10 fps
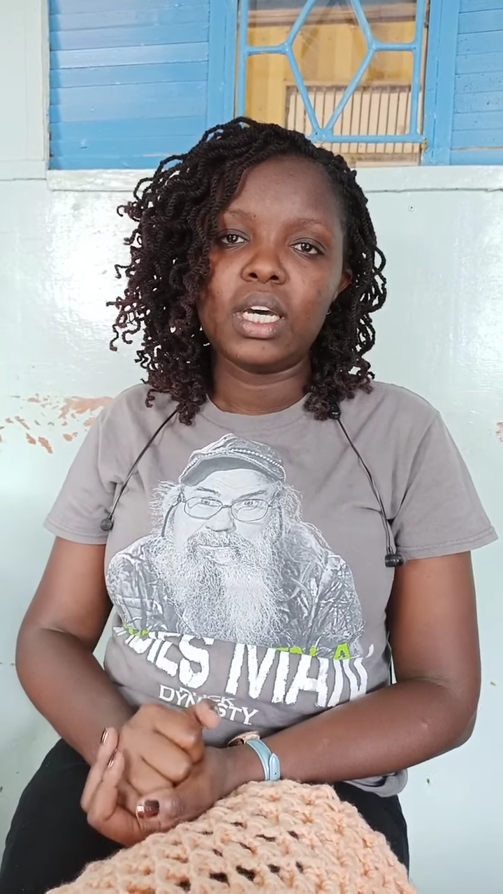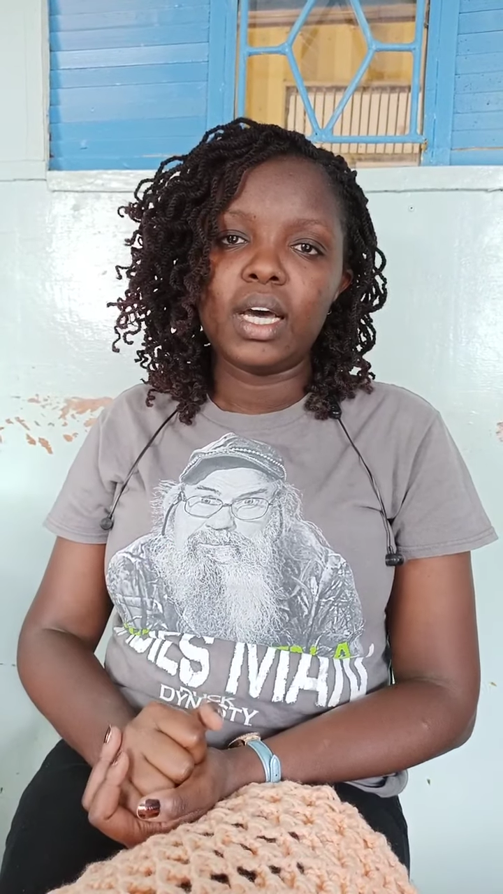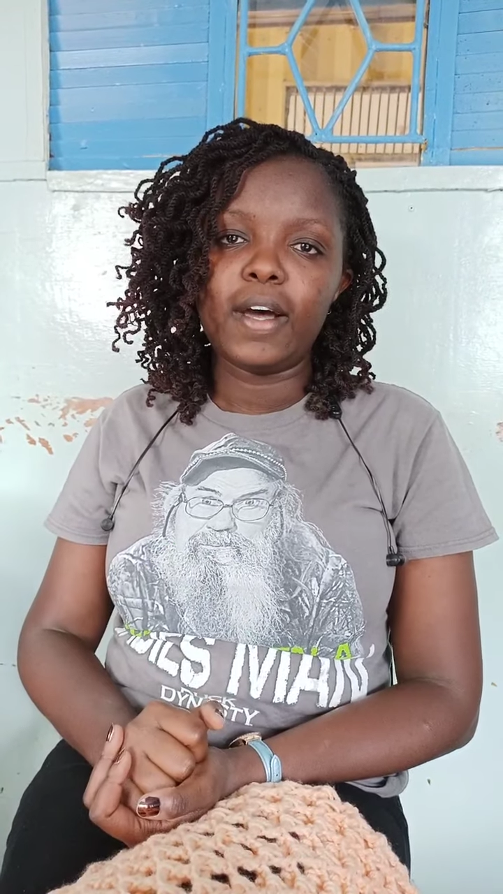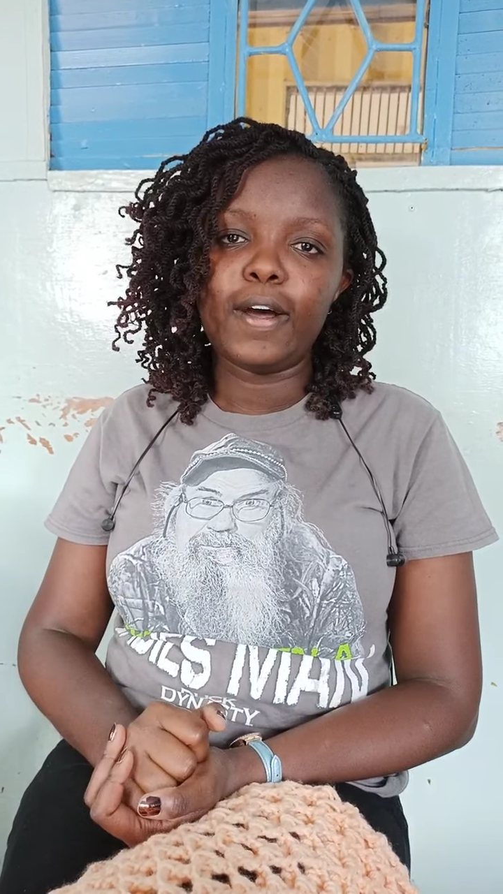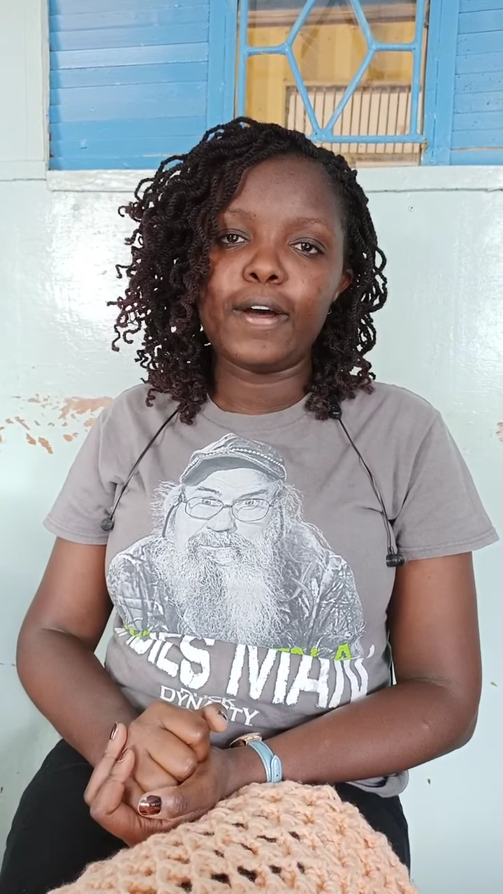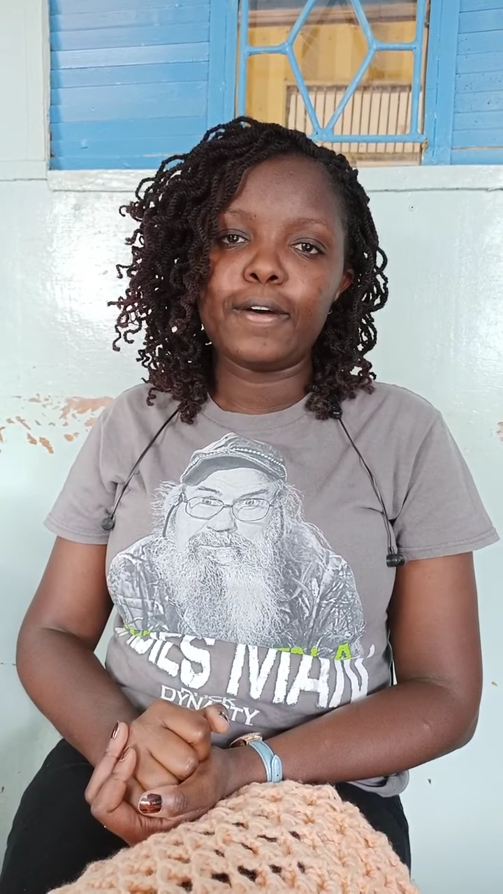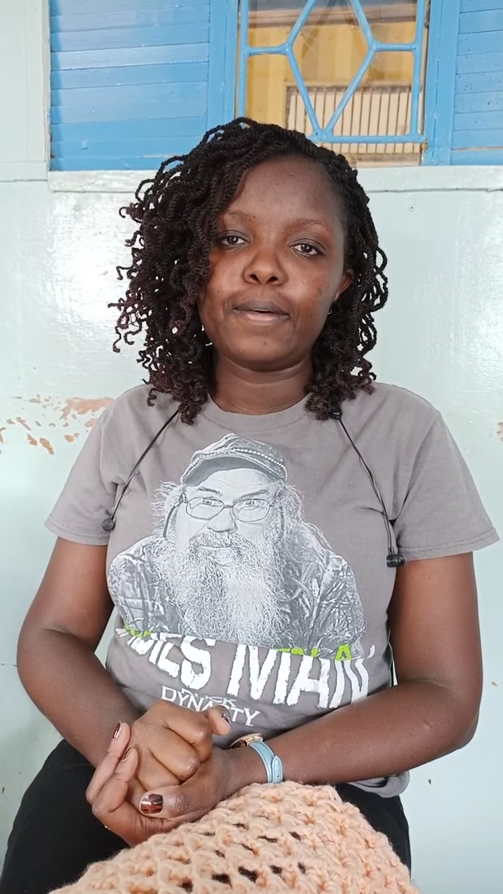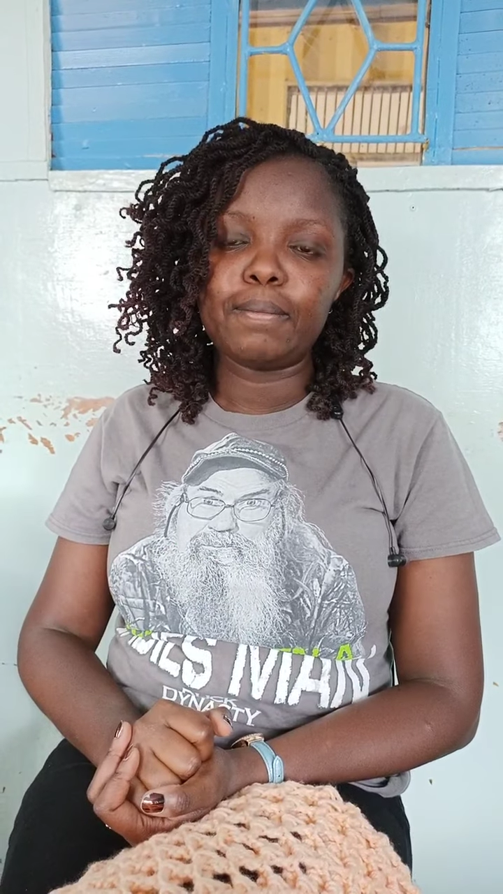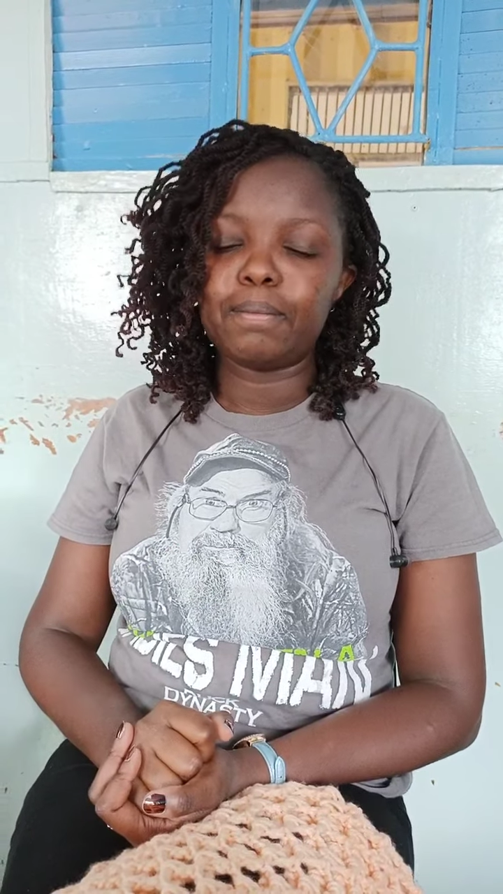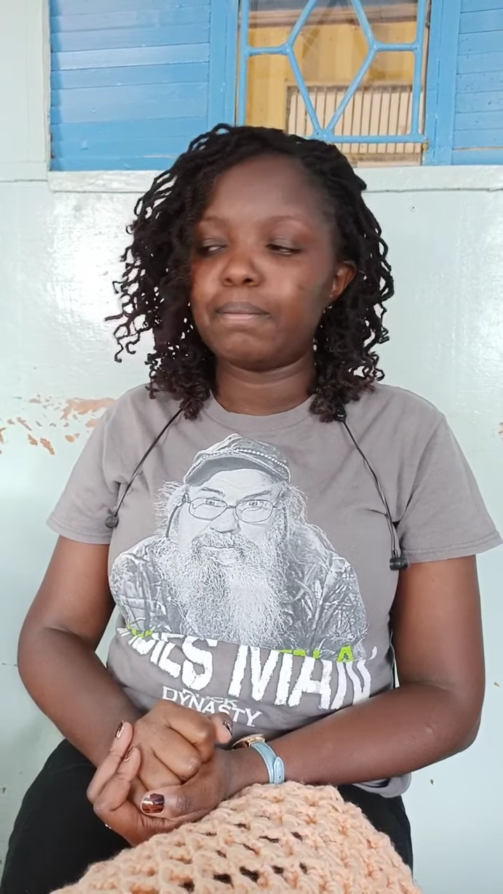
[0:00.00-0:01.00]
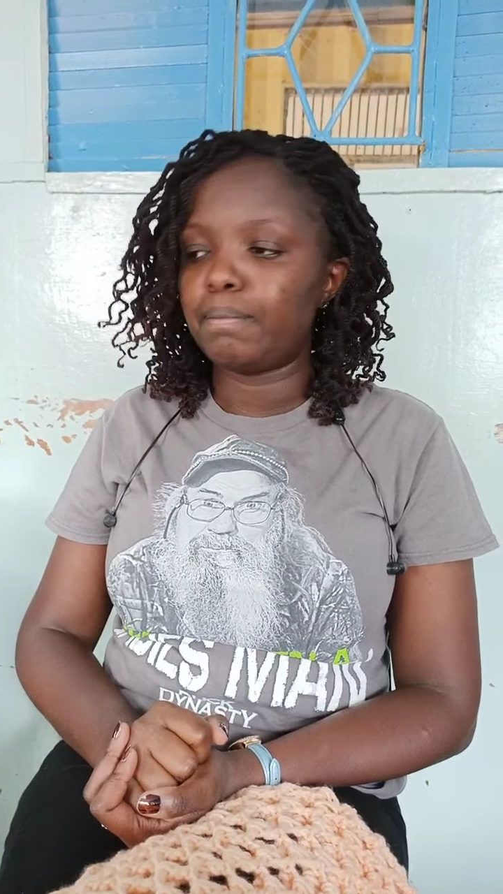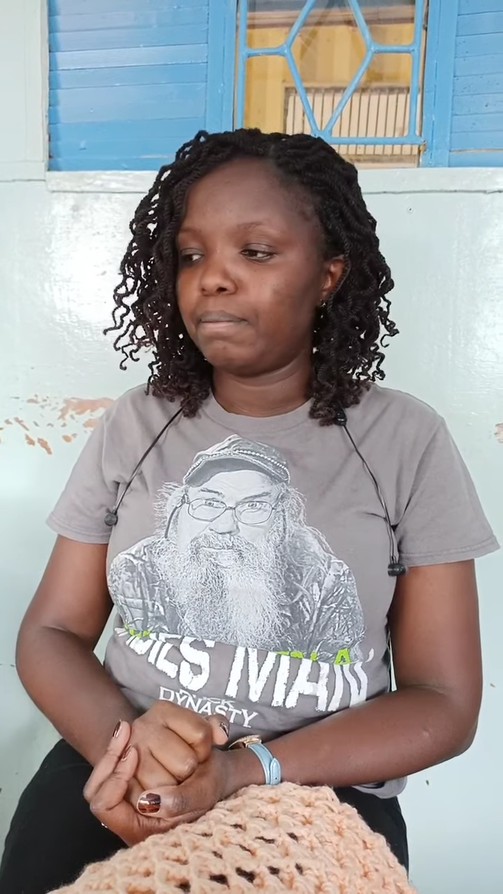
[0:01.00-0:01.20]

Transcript: um,